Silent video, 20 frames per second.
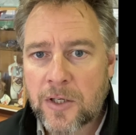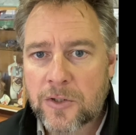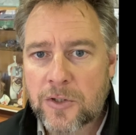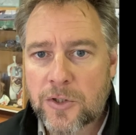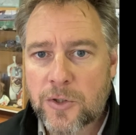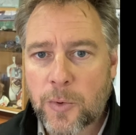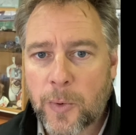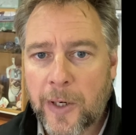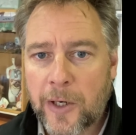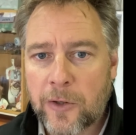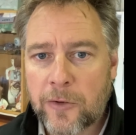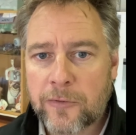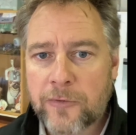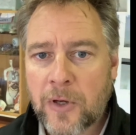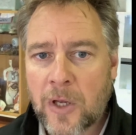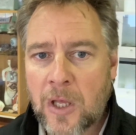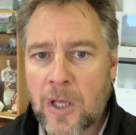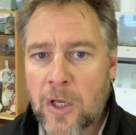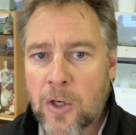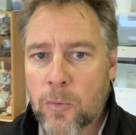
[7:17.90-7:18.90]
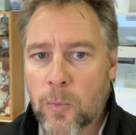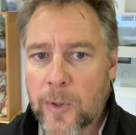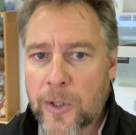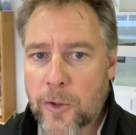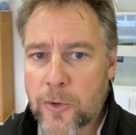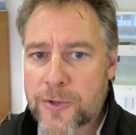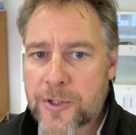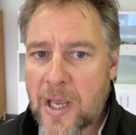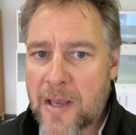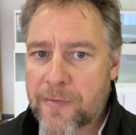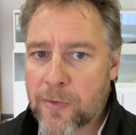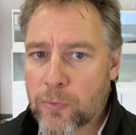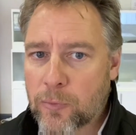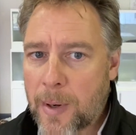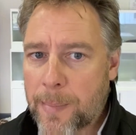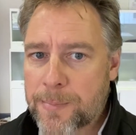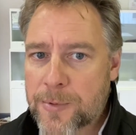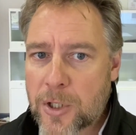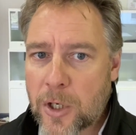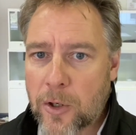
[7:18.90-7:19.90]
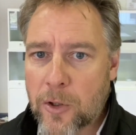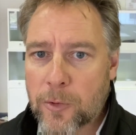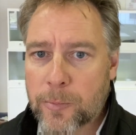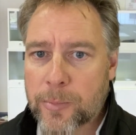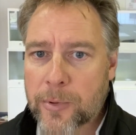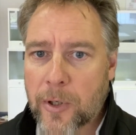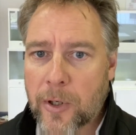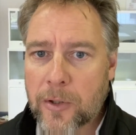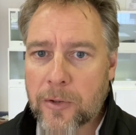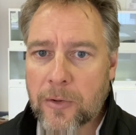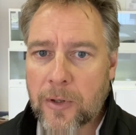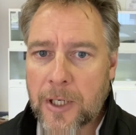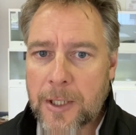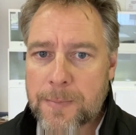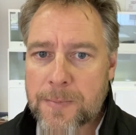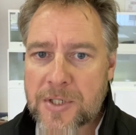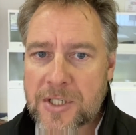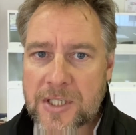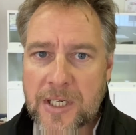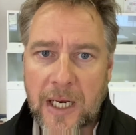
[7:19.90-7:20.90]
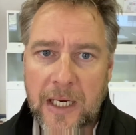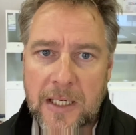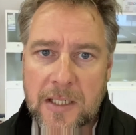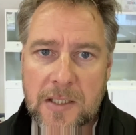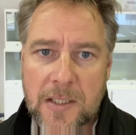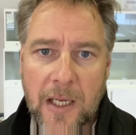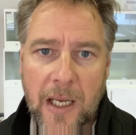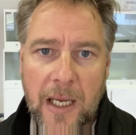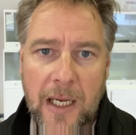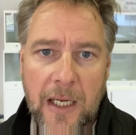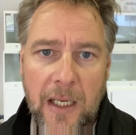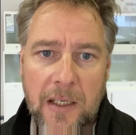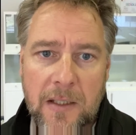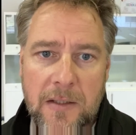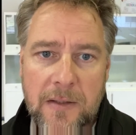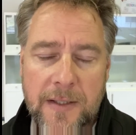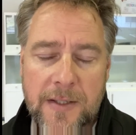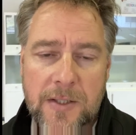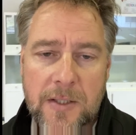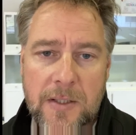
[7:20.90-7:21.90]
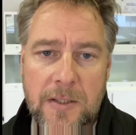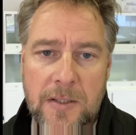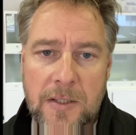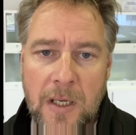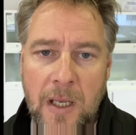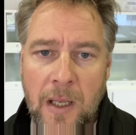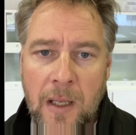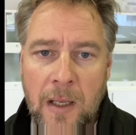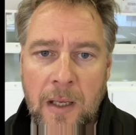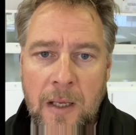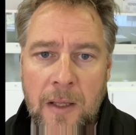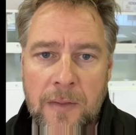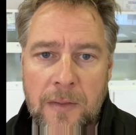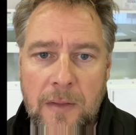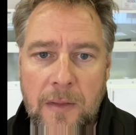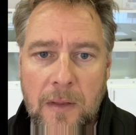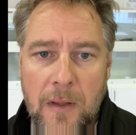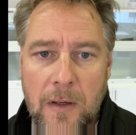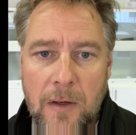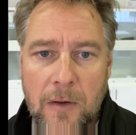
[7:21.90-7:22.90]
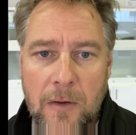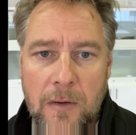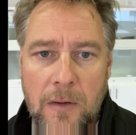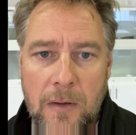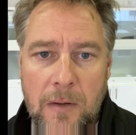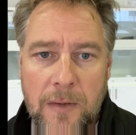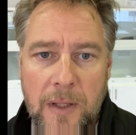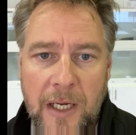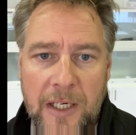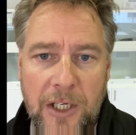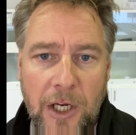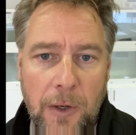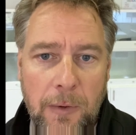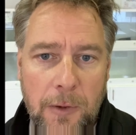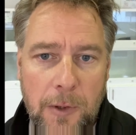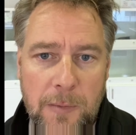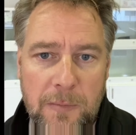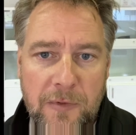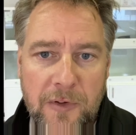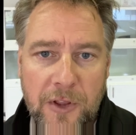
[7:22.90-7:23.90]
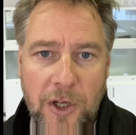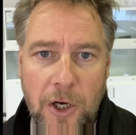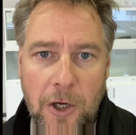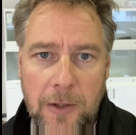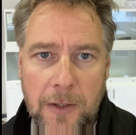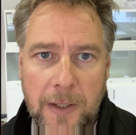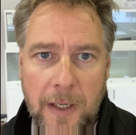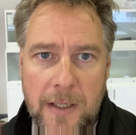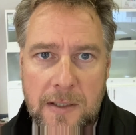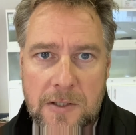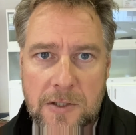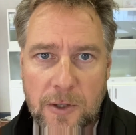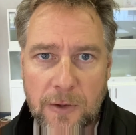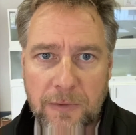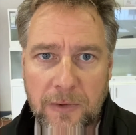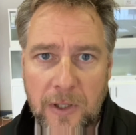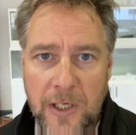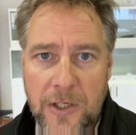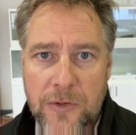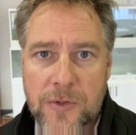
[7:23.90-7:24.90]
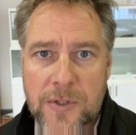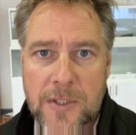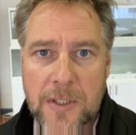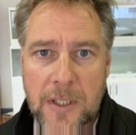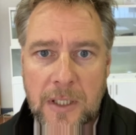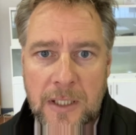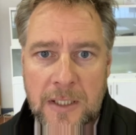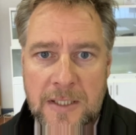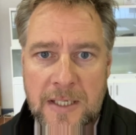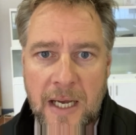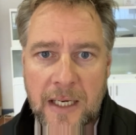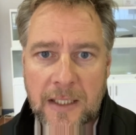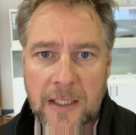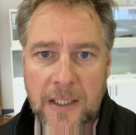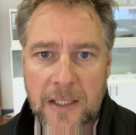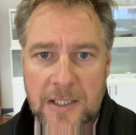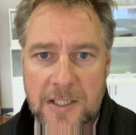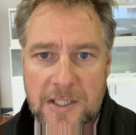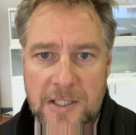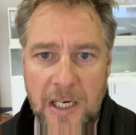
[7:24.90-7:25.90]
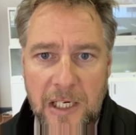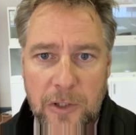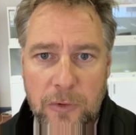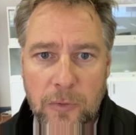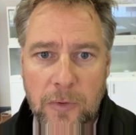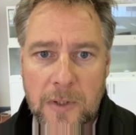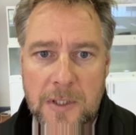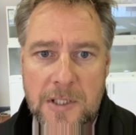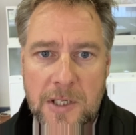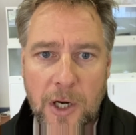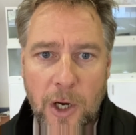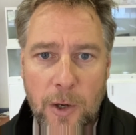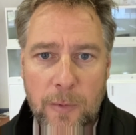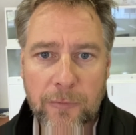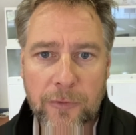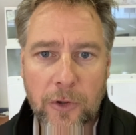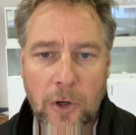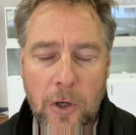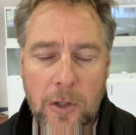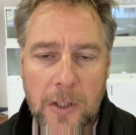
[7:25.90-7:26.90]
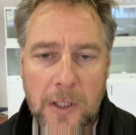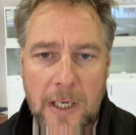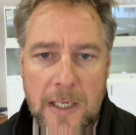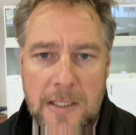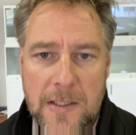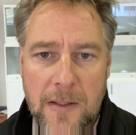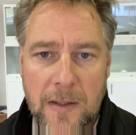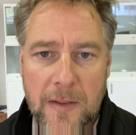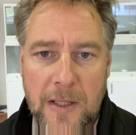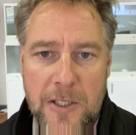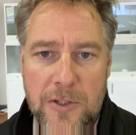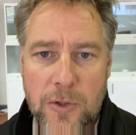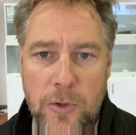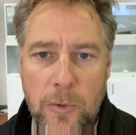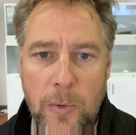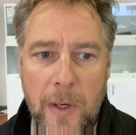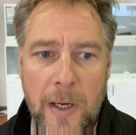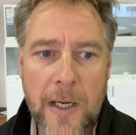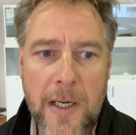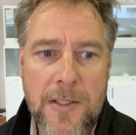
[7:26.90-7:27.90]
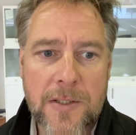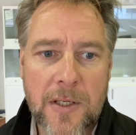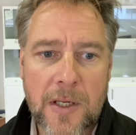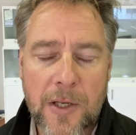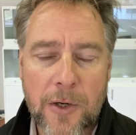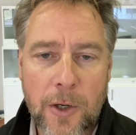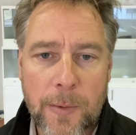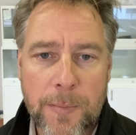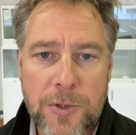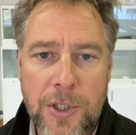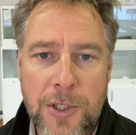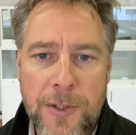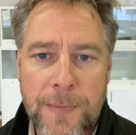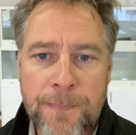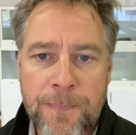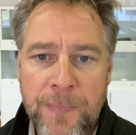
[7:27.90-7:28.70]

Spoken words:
to 12. We also have a reptile program, snakes and lizards. They go home for the holidays. So if you're interested in taking a snake or a lizard home for holidays, that's always an option.